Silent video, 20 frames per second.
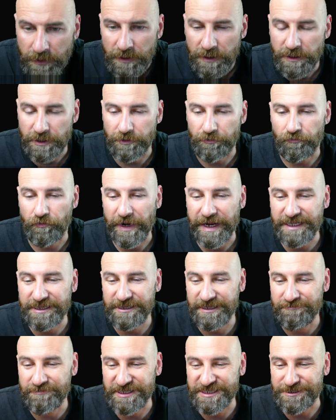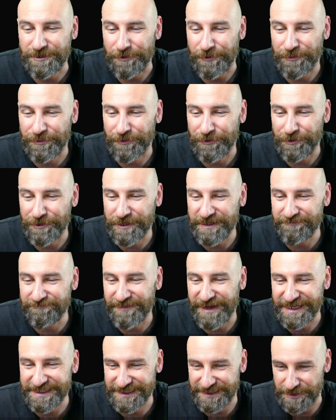The rate limits are 30
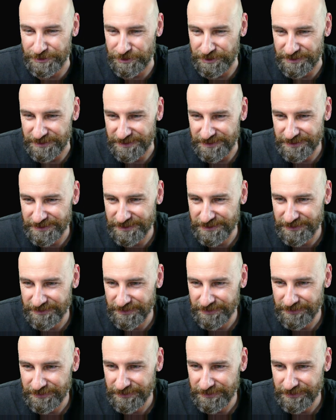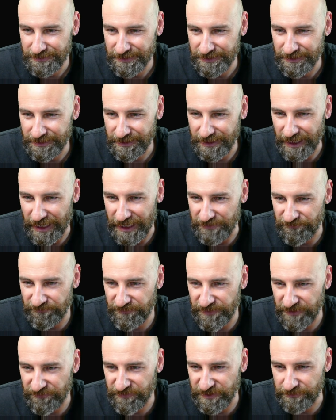messages and
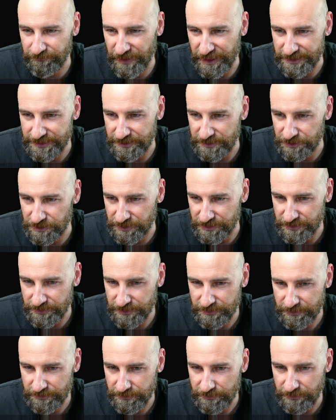50 messages.